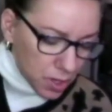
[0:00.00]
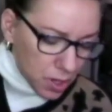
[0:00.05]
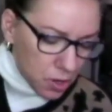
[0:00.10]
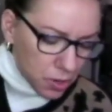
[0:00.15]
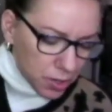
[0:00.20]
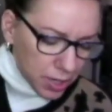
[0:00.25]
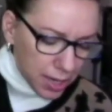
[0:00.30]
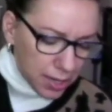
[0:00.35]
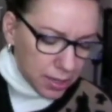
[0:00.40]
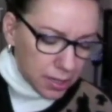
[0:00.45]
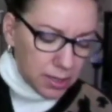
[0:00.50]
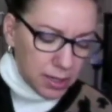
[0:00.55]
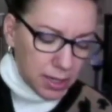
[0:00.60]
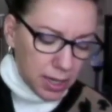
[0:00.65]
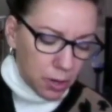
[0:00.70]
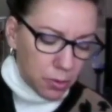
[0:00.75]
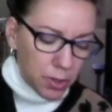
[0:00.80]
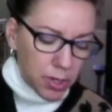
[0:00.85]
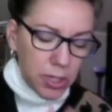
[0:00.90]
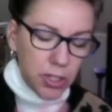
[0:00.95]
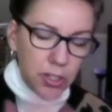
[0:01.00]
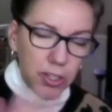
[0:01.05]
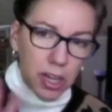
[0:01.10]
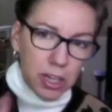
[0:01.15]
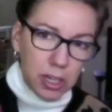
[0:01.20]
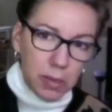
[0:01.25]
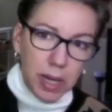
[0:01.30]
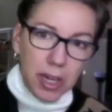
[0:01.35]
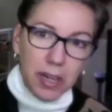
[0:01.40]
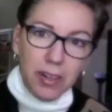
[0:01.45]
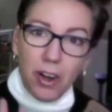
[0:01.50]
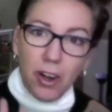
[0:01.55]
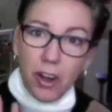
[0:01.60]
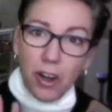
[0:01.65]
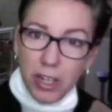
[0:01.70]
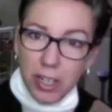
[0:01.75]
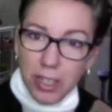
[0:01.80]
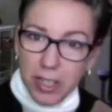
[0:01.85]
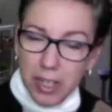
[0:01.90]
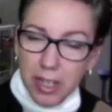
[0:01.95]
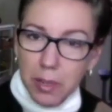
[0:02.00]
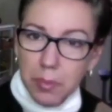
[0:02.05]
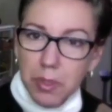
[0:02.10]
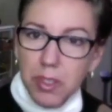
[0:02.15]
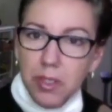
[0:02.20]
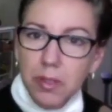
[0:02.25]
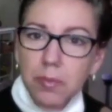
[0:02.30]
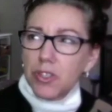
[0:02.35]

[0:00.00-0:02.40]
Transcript: Okay, now we're going to talk about archetypes.